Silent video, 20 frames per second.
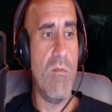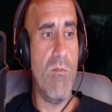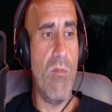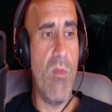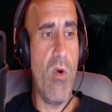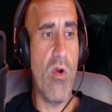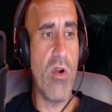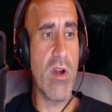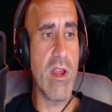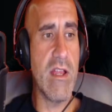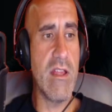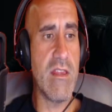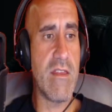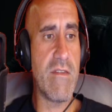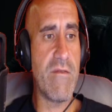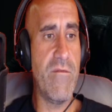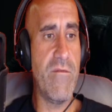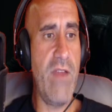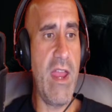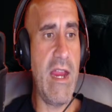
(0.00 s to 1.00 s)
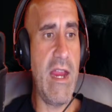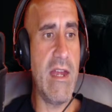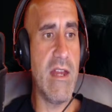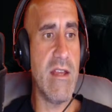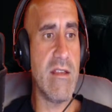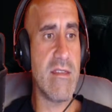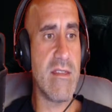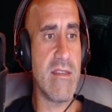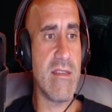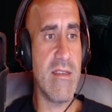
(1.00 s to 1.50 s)
Morgan's fate
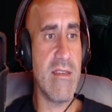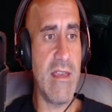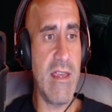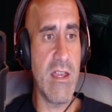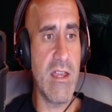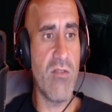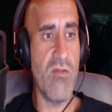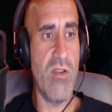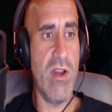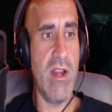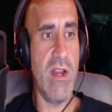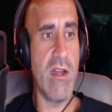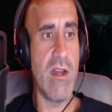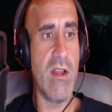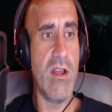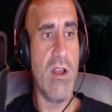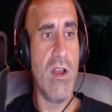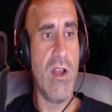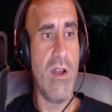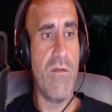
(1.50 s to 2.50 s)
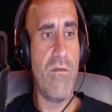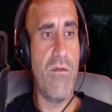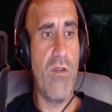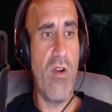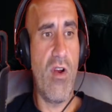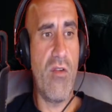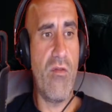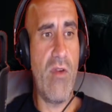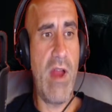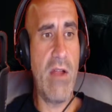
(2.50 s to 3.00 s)
a secret
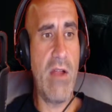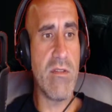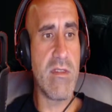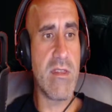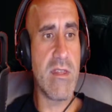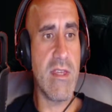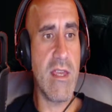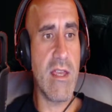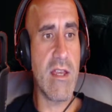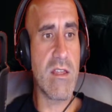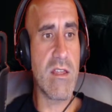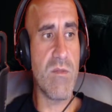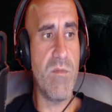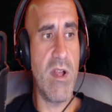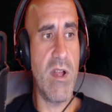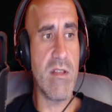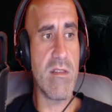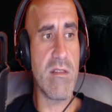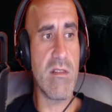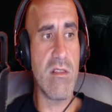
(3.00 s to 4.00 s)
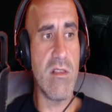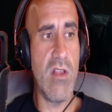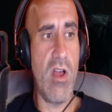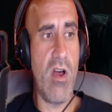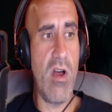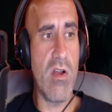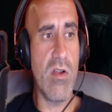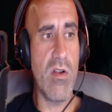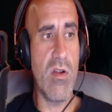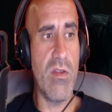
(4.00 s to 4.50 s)
for around 6 months
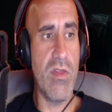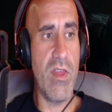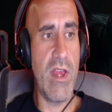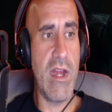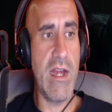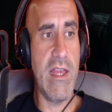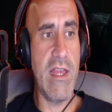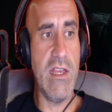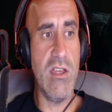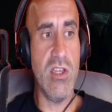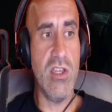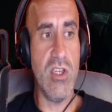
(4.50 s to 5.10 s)
longer than he